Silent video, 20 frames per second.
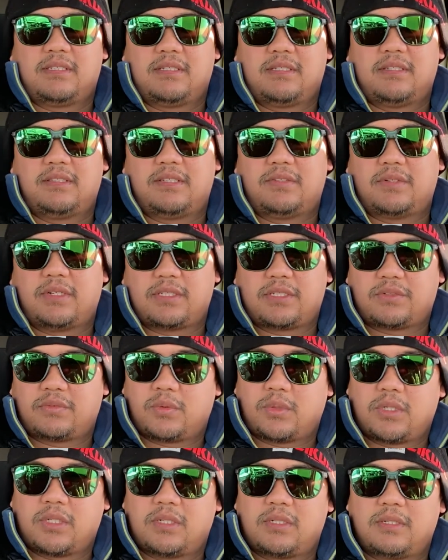
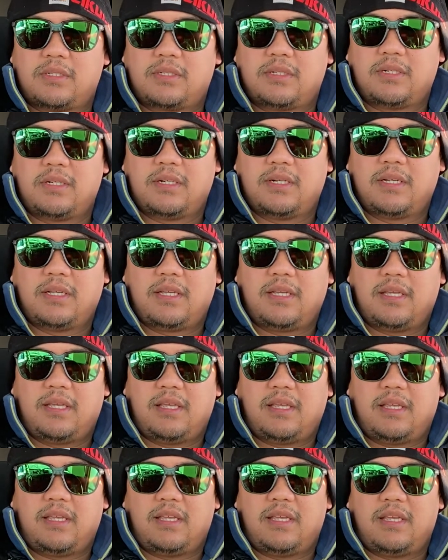reservoir,
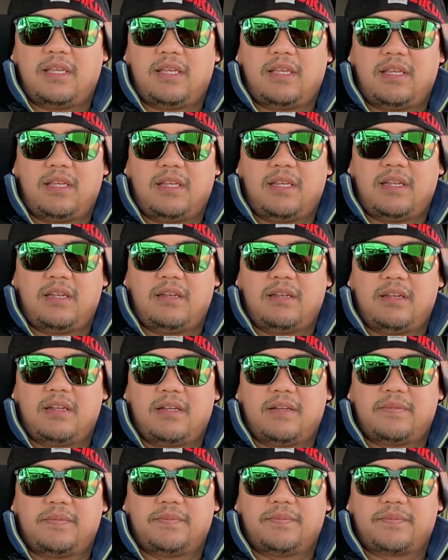and
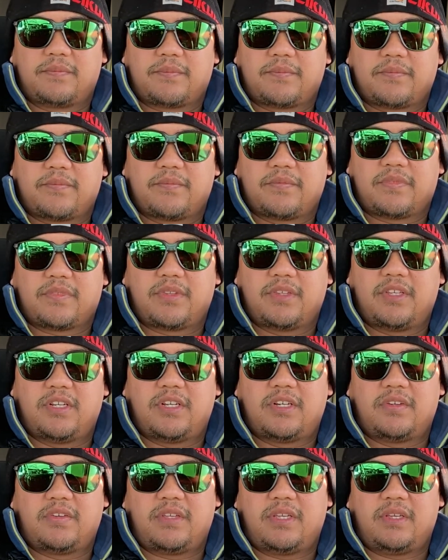you
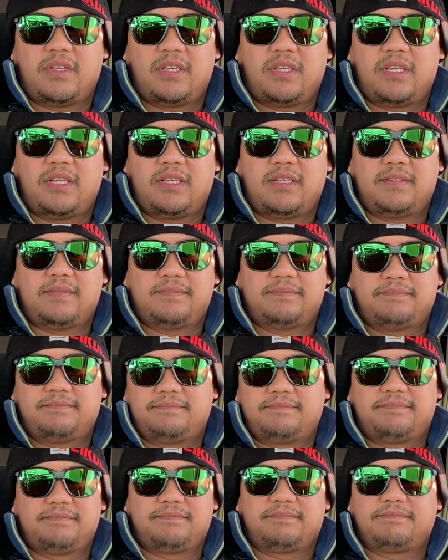know, he
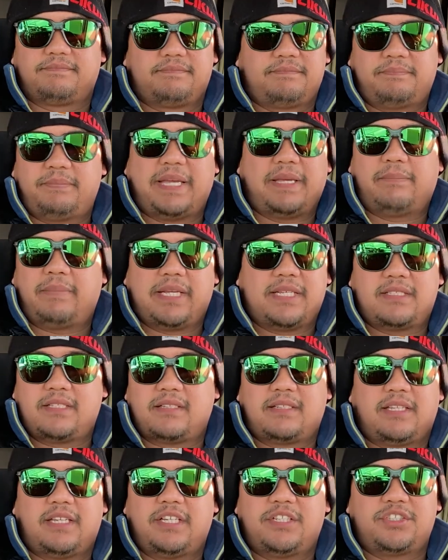
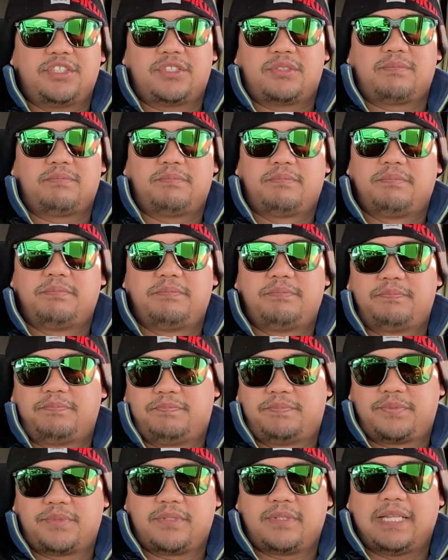basically he just
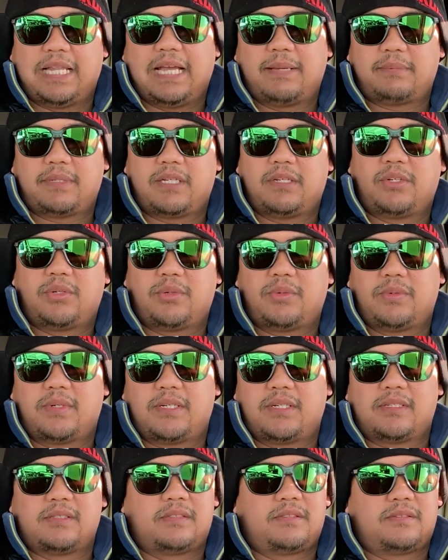slapped a new
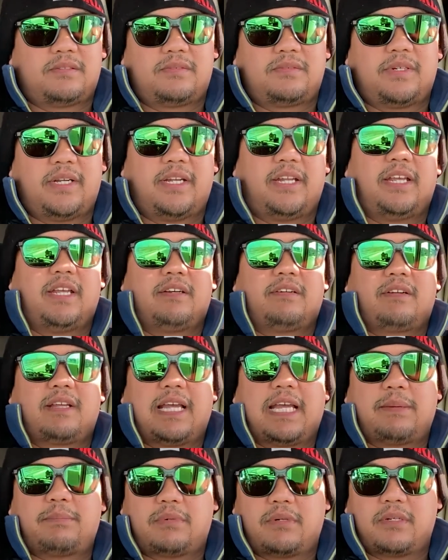radiator
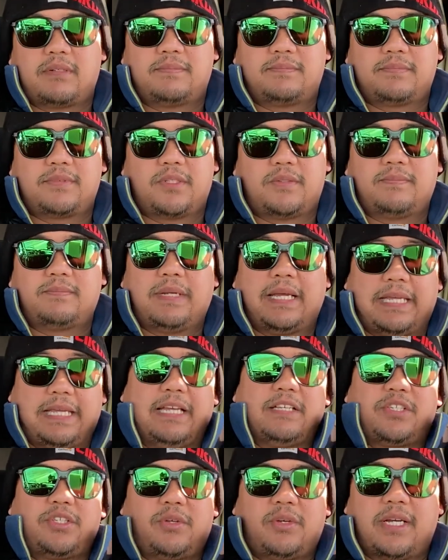cap on. So I
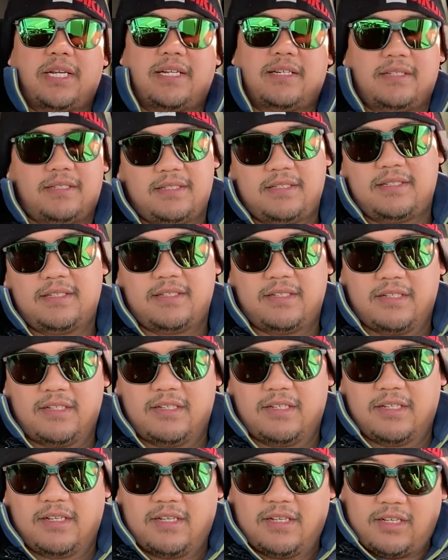guess you gotta
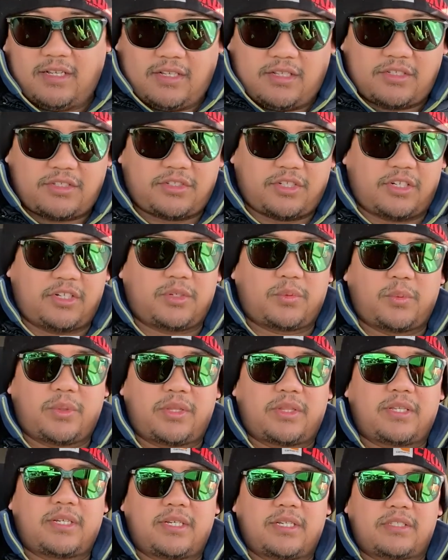start with
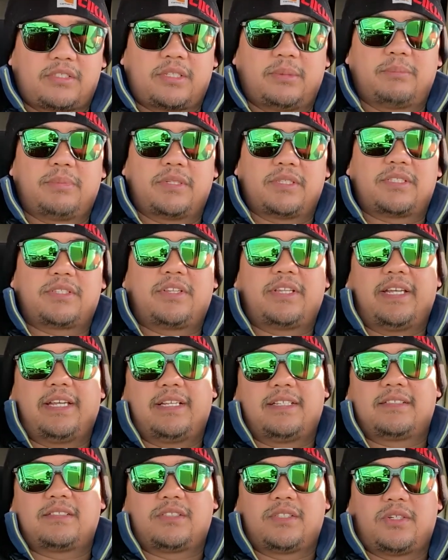the simplest
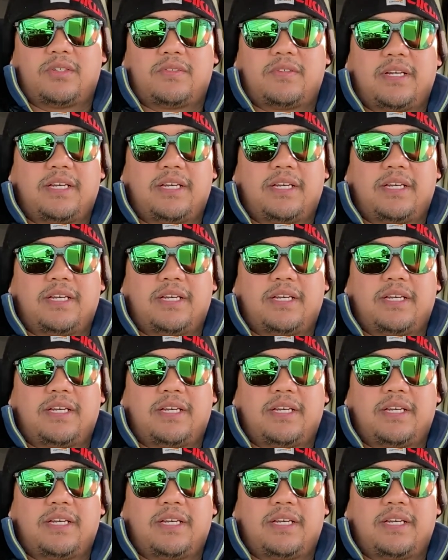things. So I